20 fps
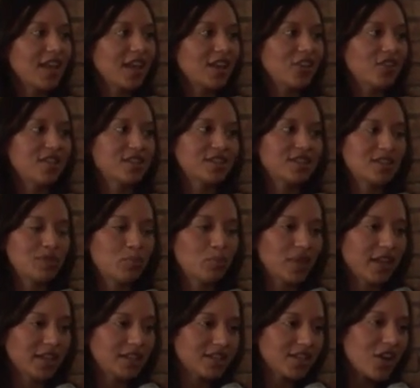And you can see
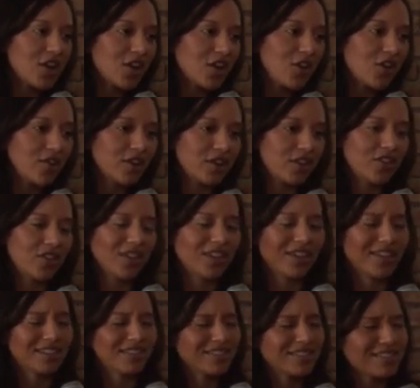plateau and you can
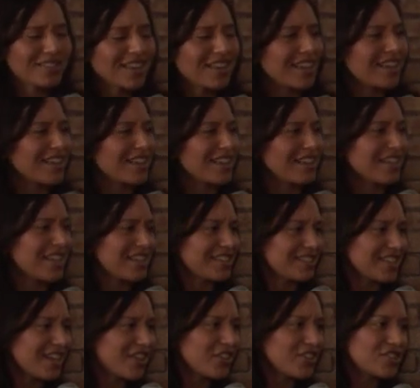get sick and
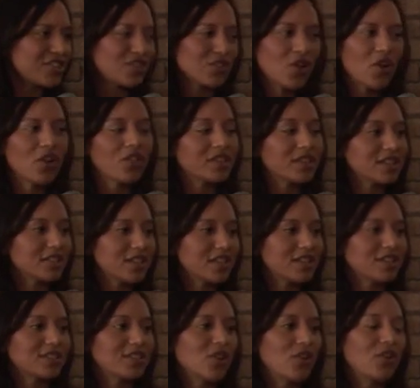less energy. So, all these
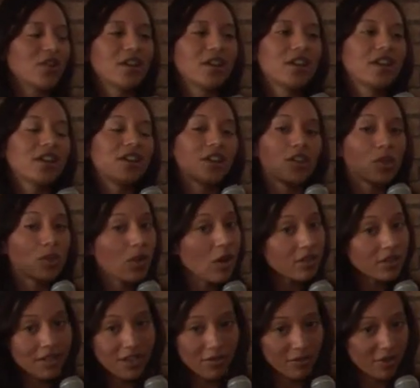things. So, you
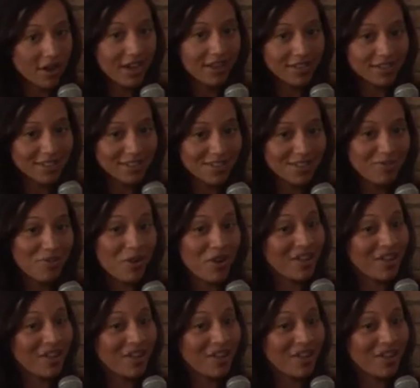all need a rest.